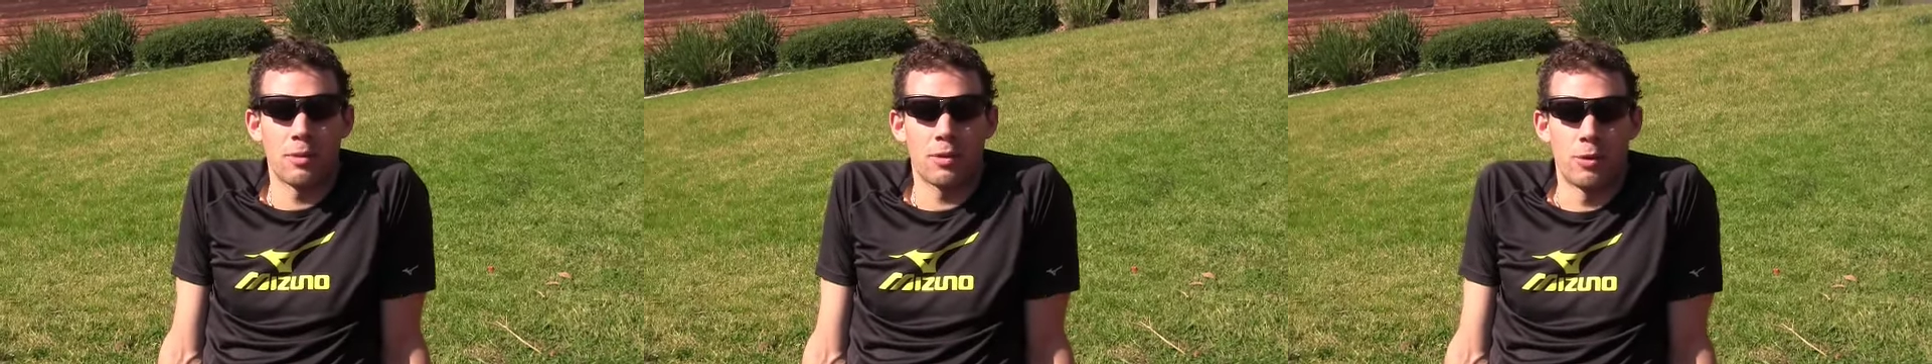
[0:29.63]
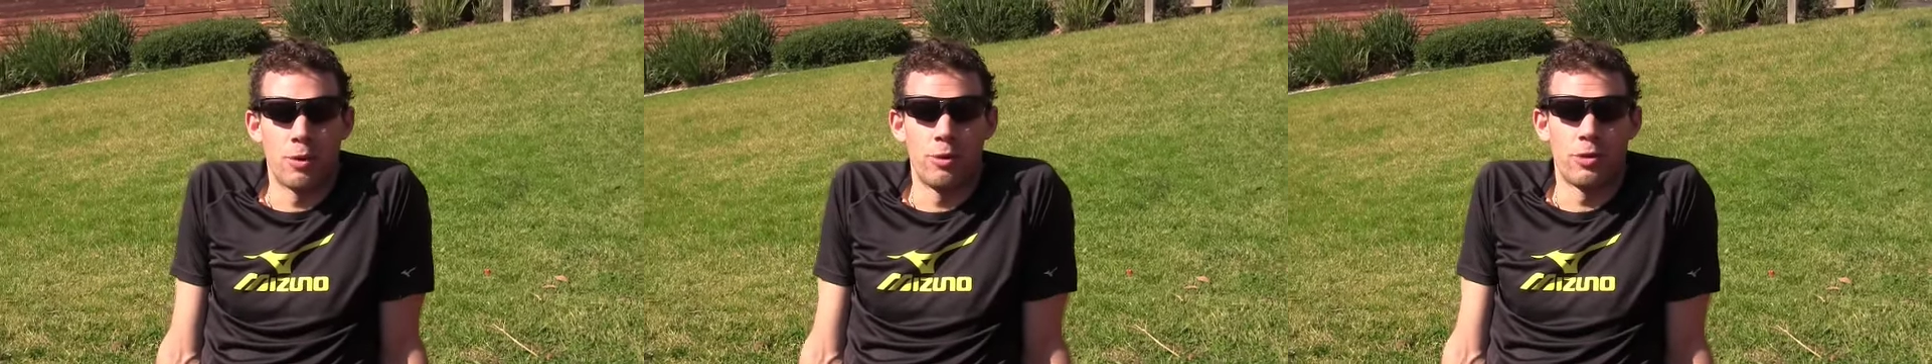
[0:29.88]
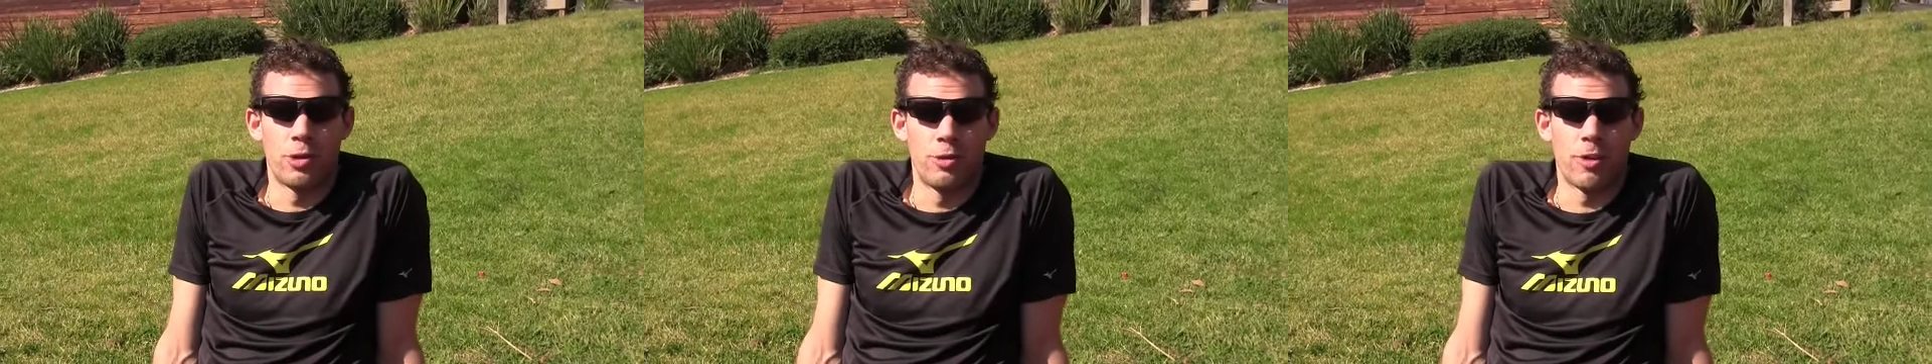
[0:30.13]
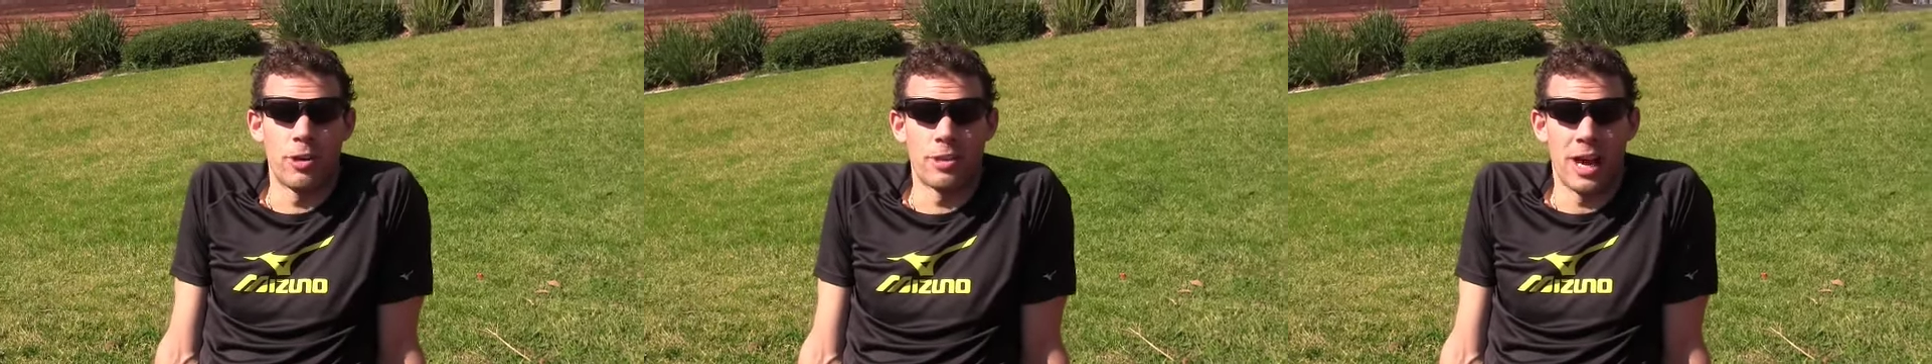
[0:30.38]
through shoe
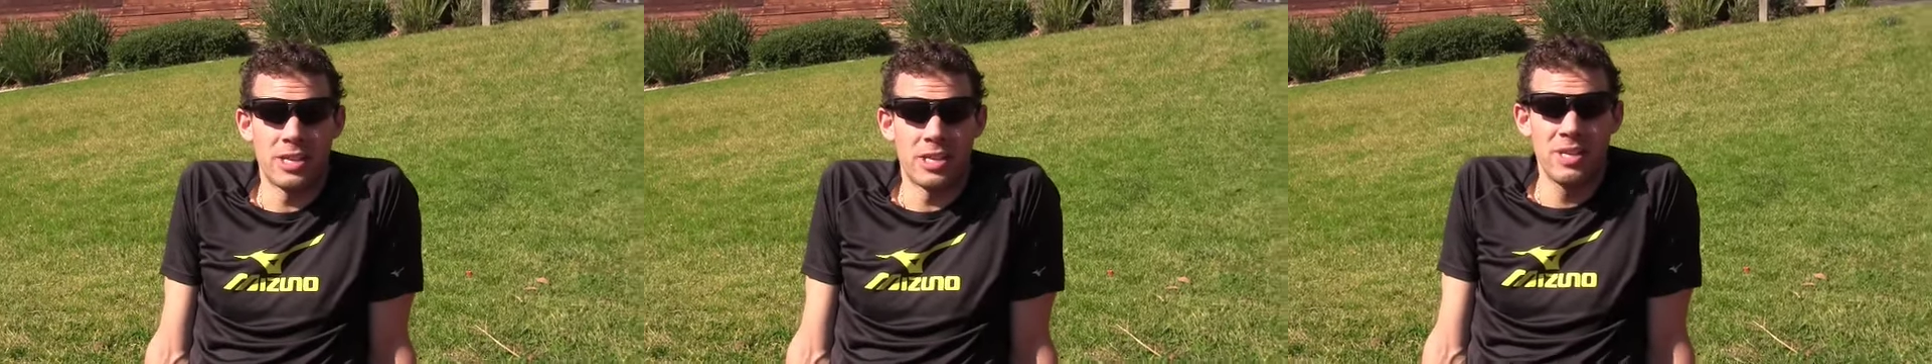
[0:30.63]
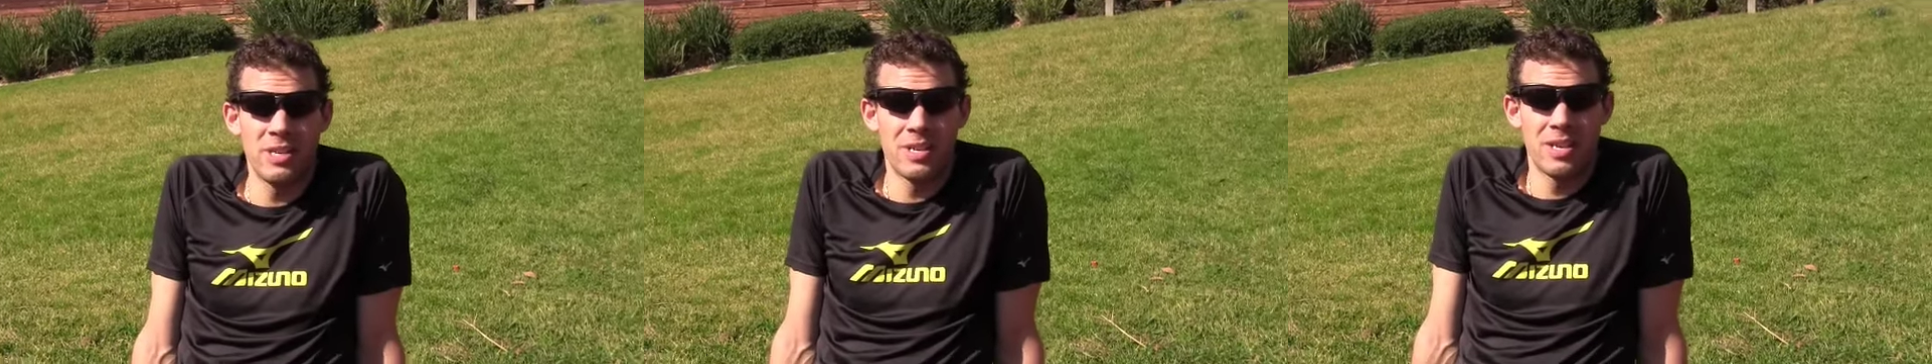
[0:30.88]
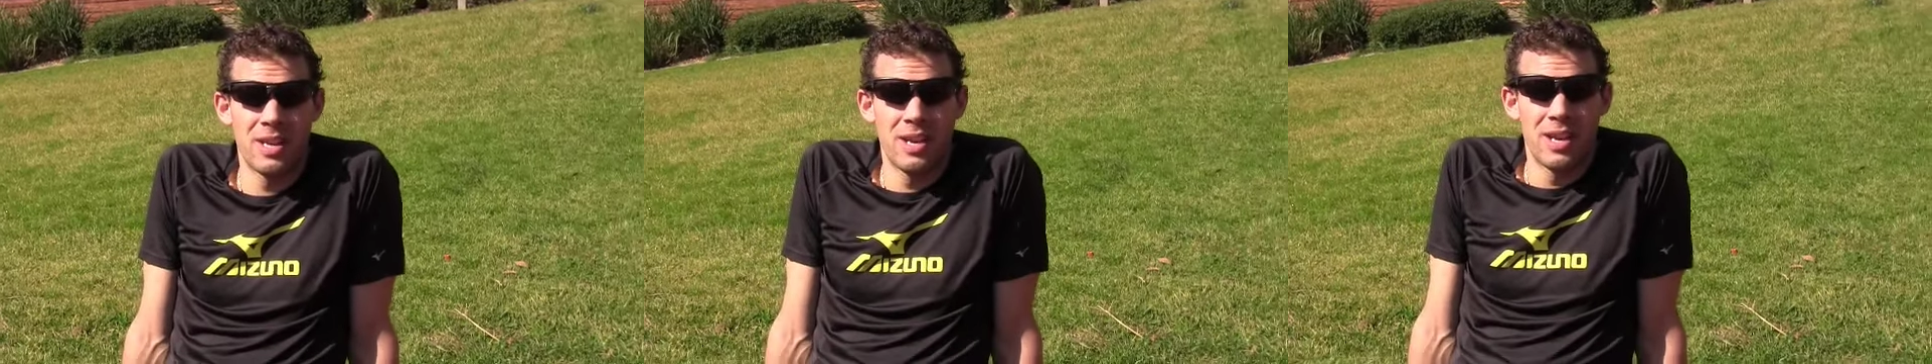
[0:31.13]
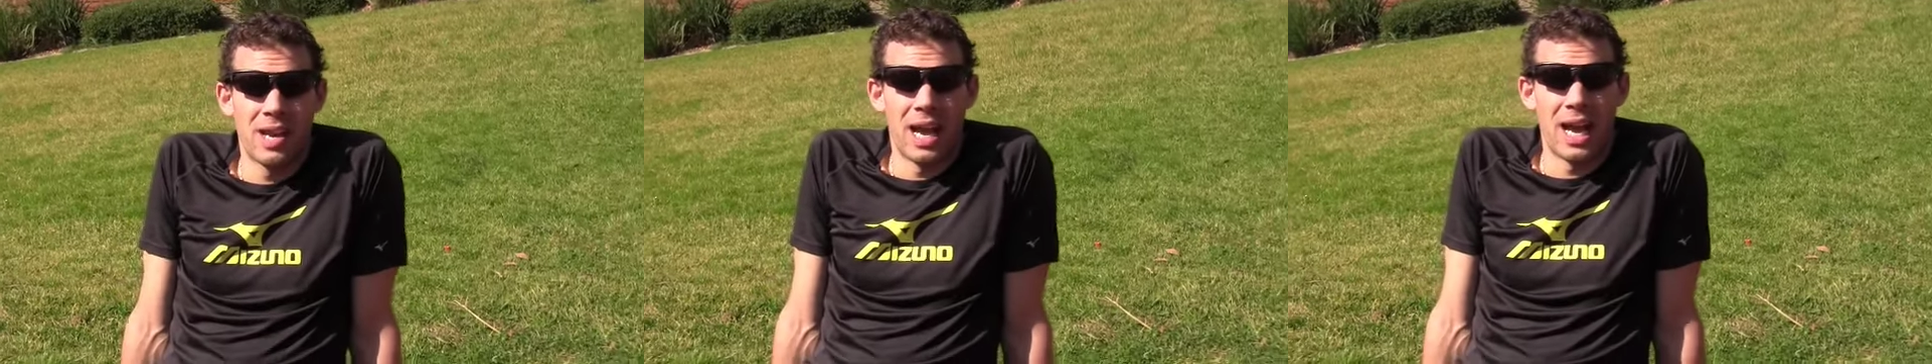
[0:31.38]
rotation,
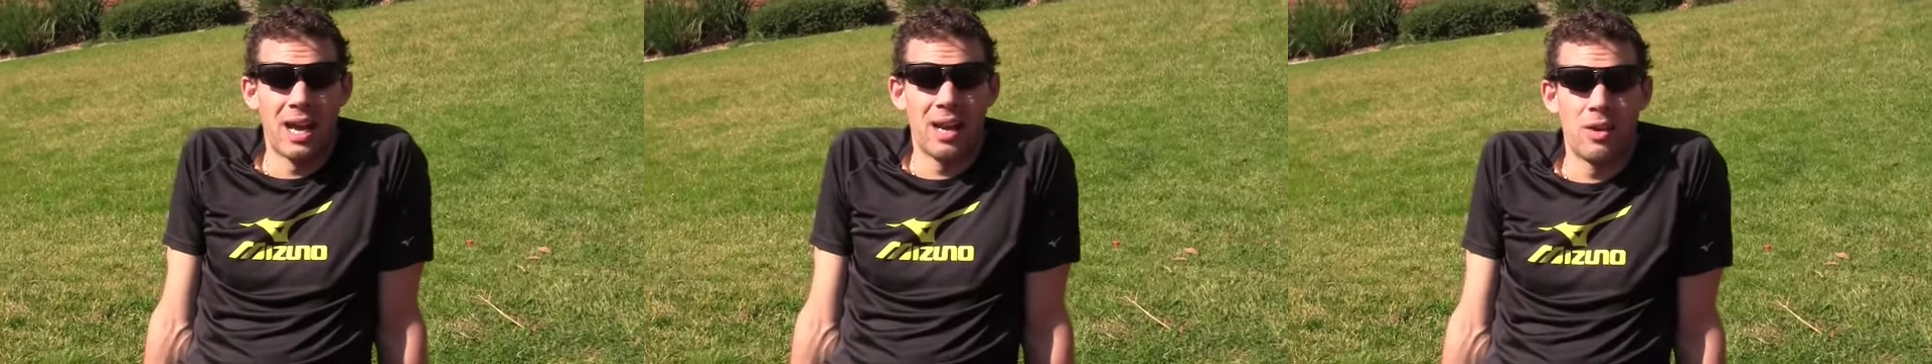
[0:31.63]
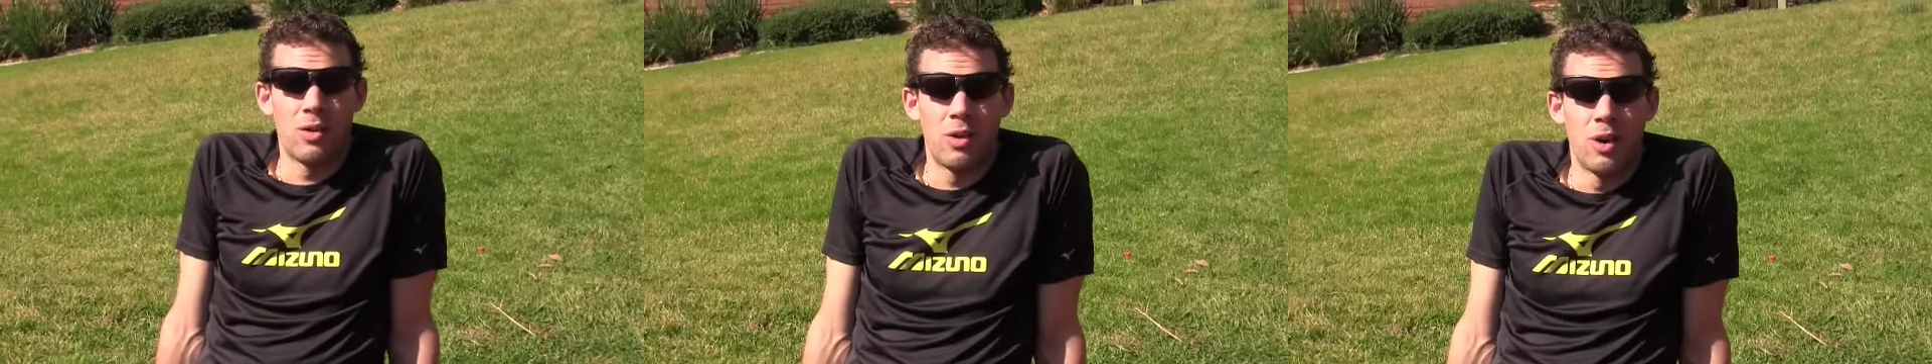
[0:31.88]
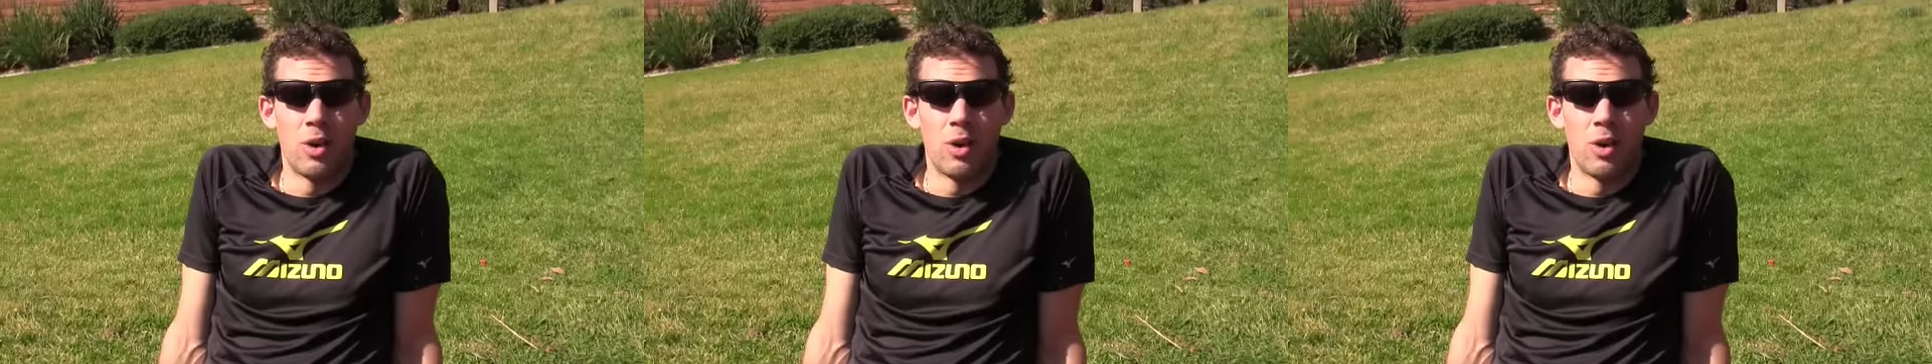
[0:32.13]
and